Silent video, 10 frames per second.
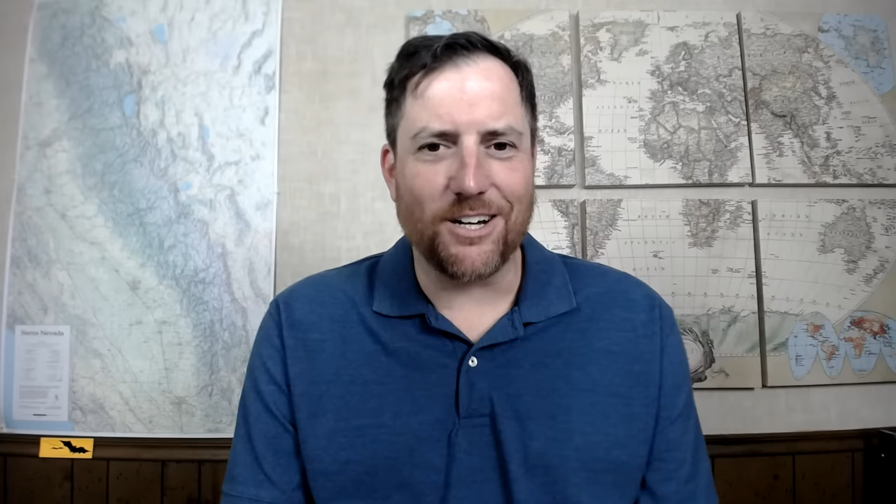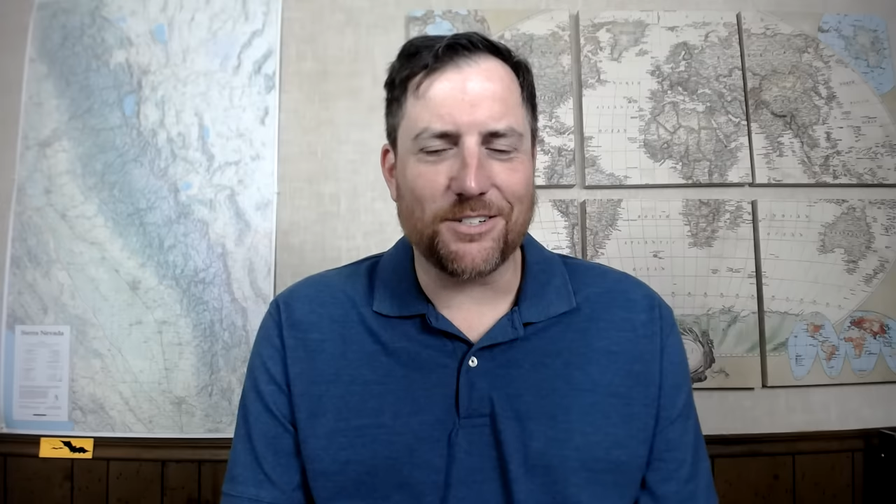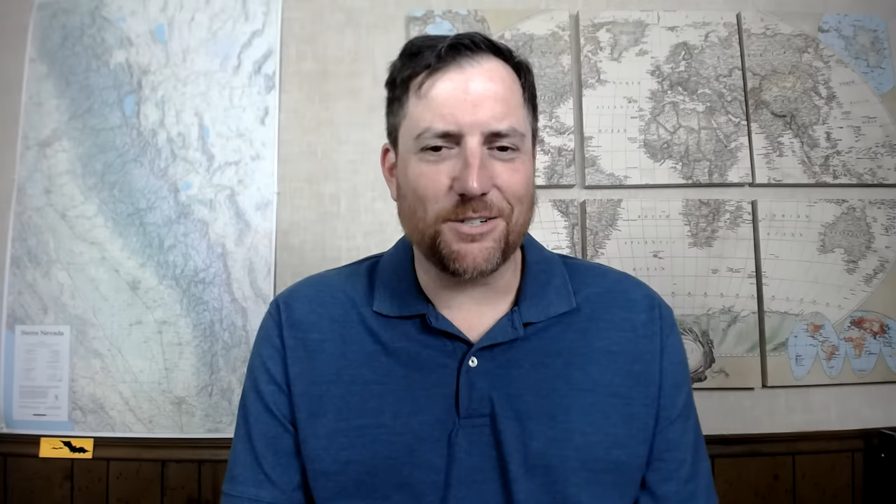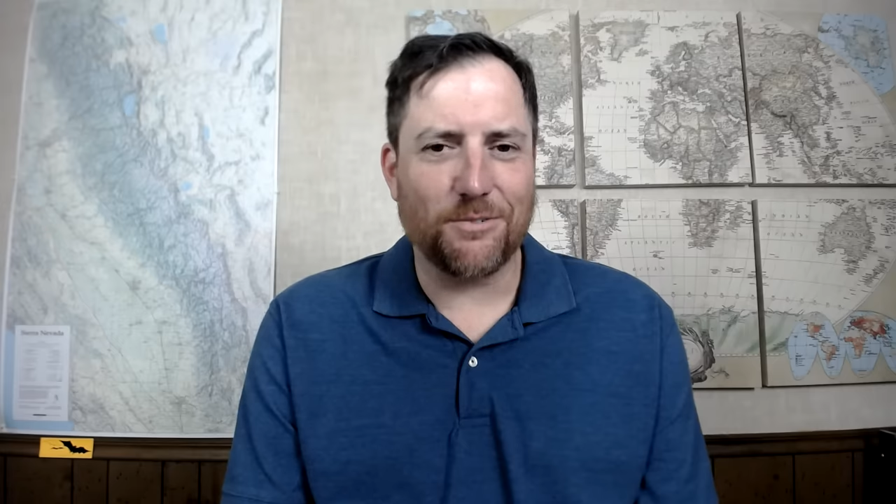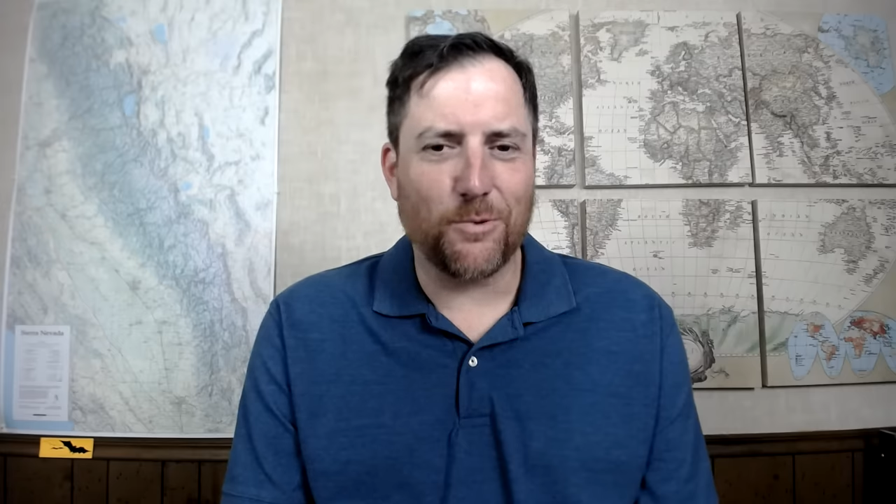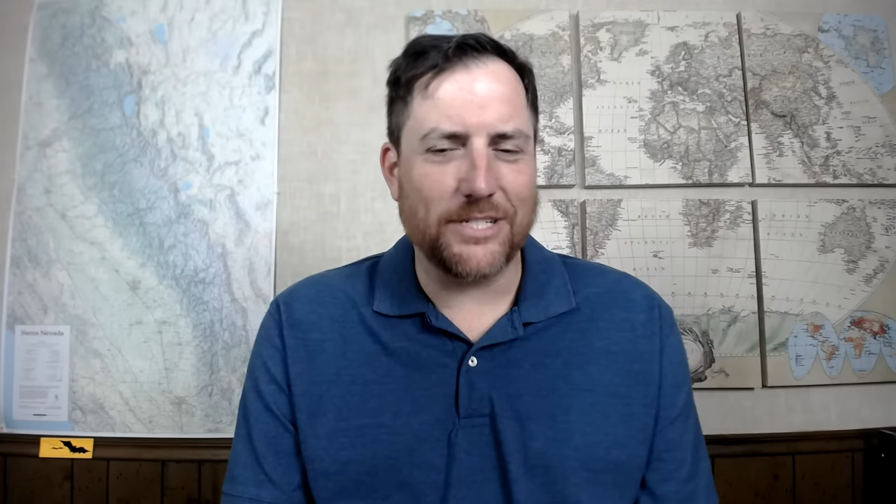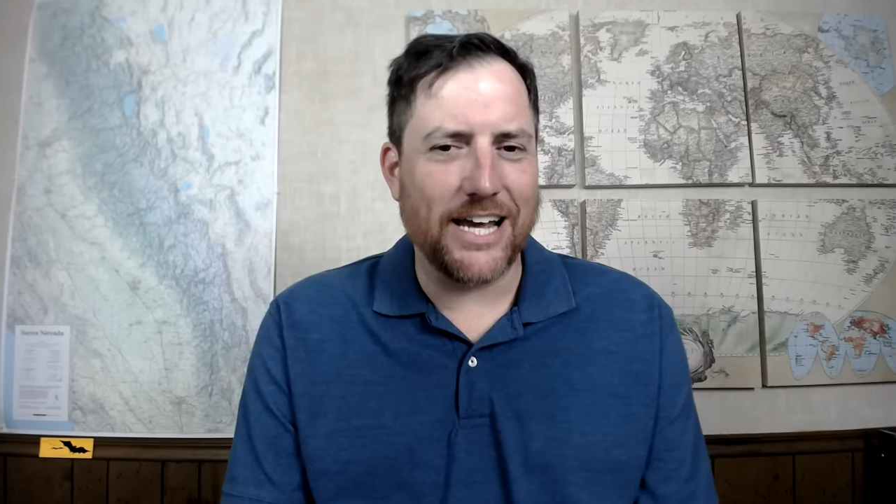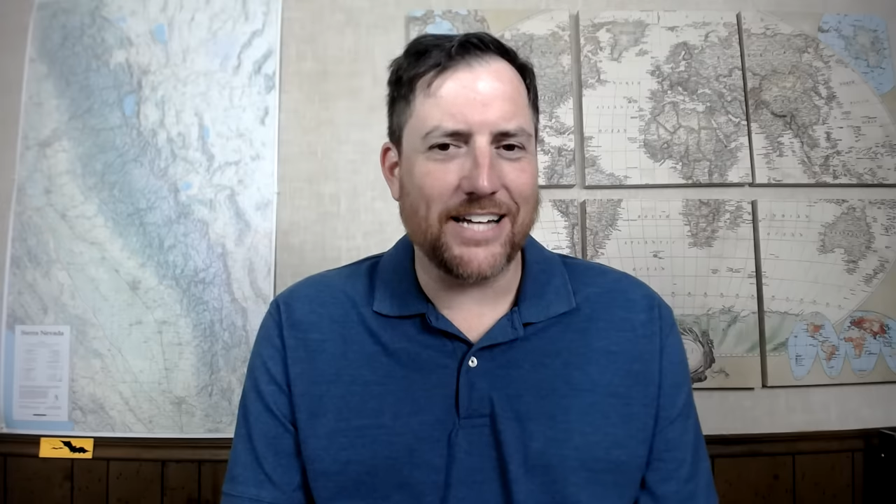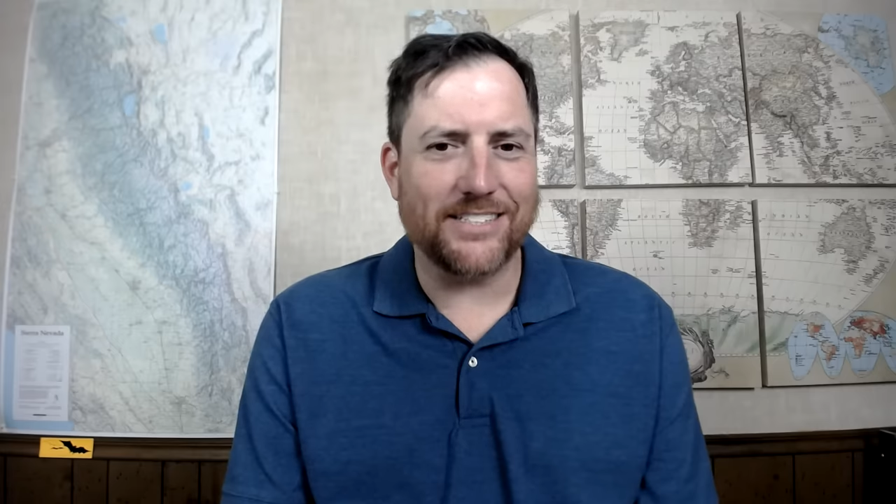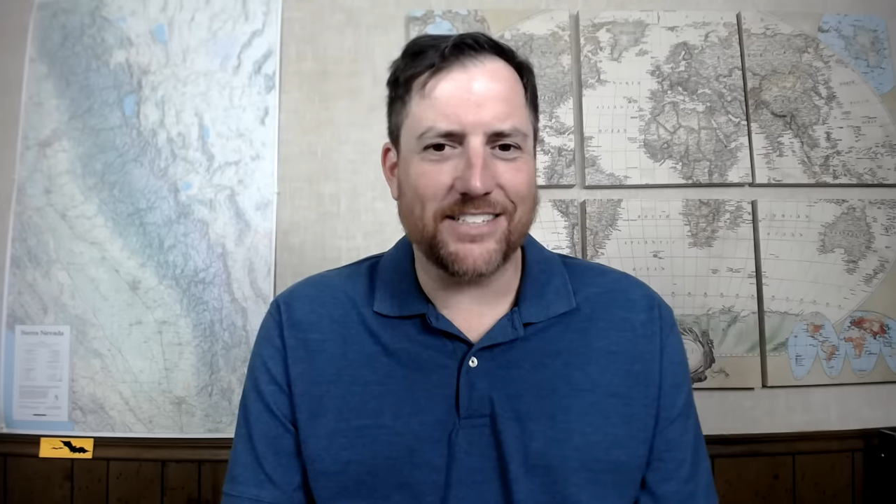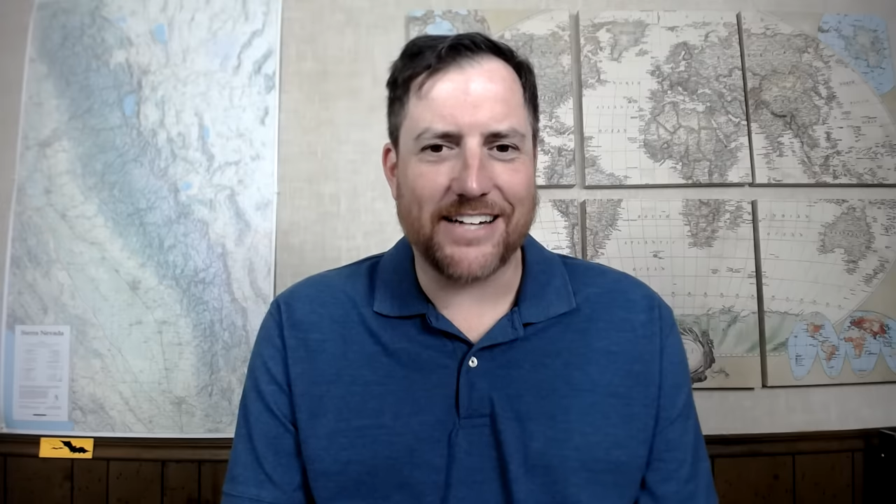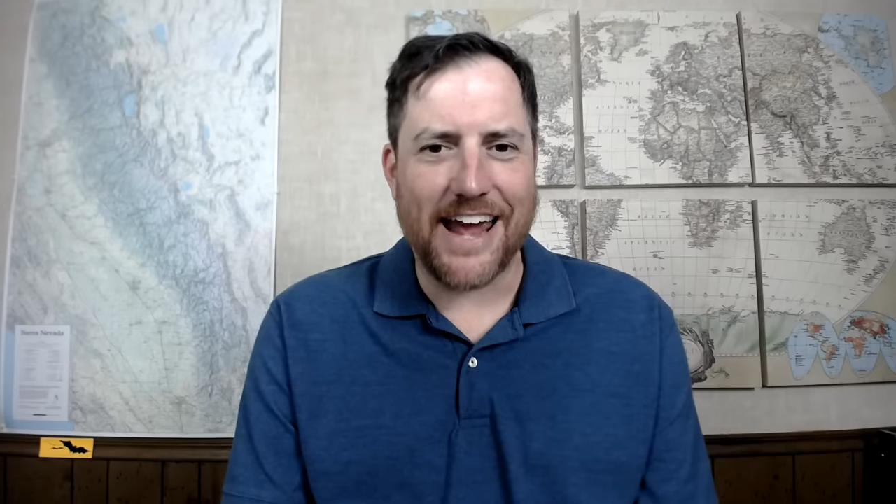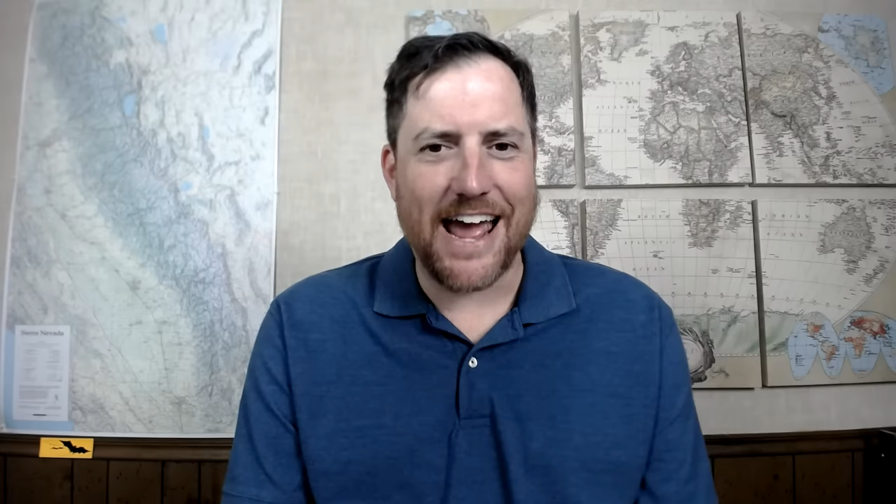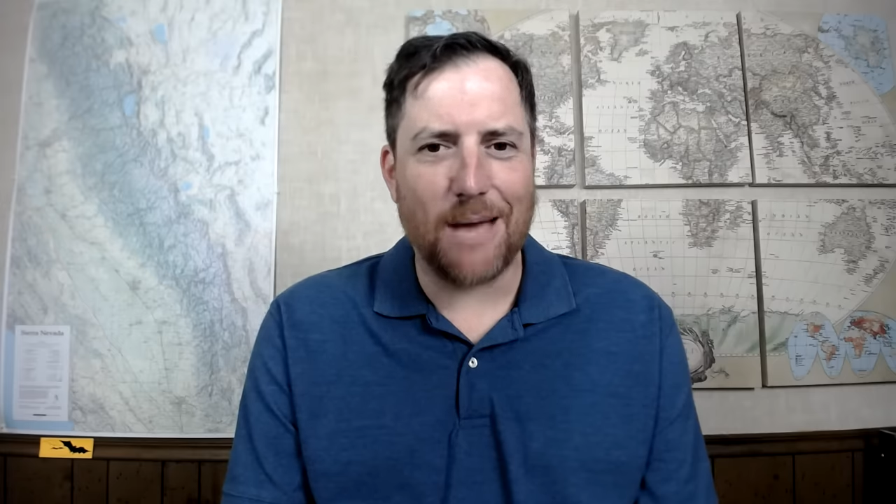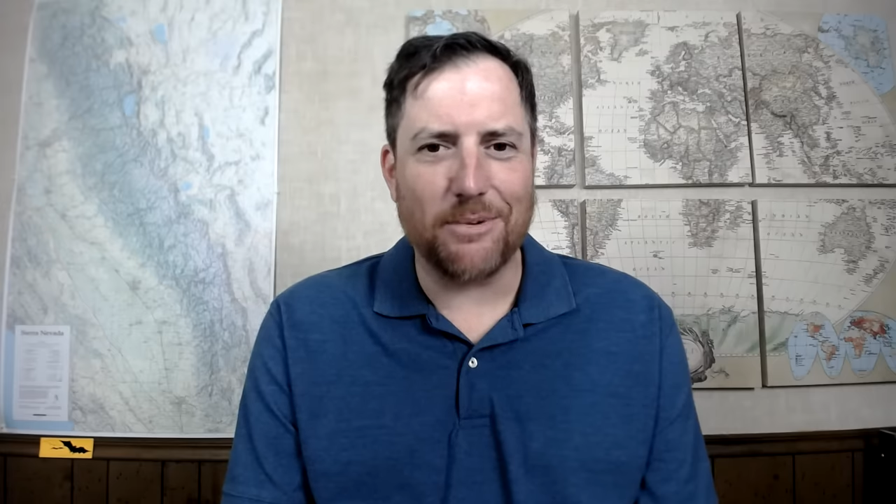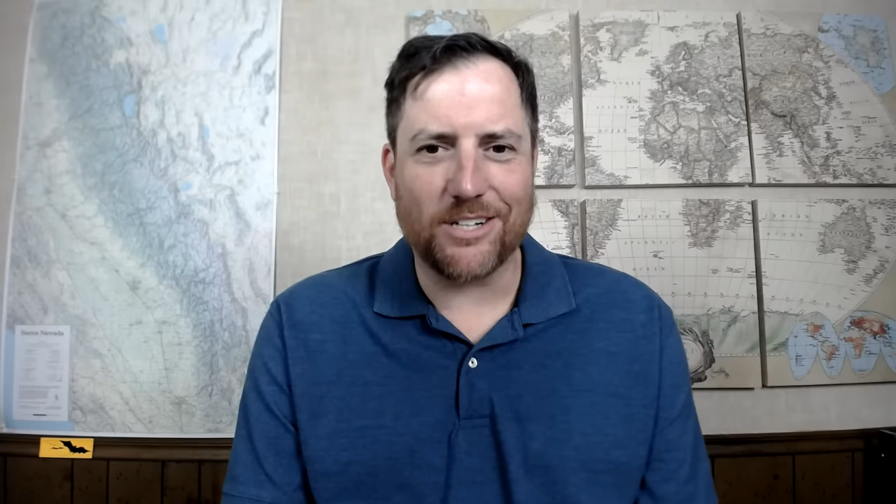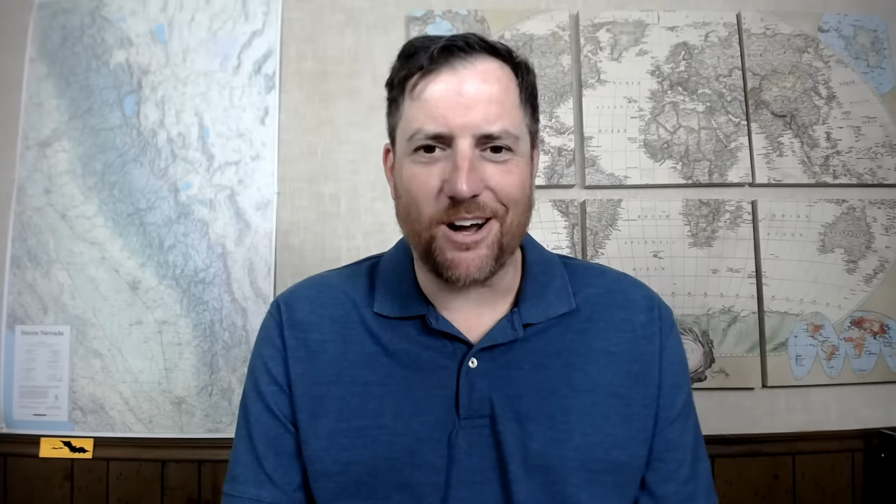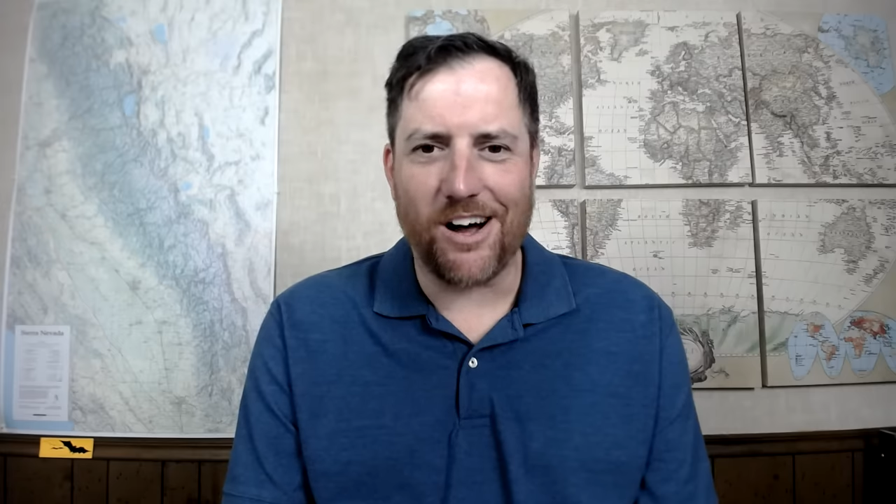it's also Gwinnett and DeKalb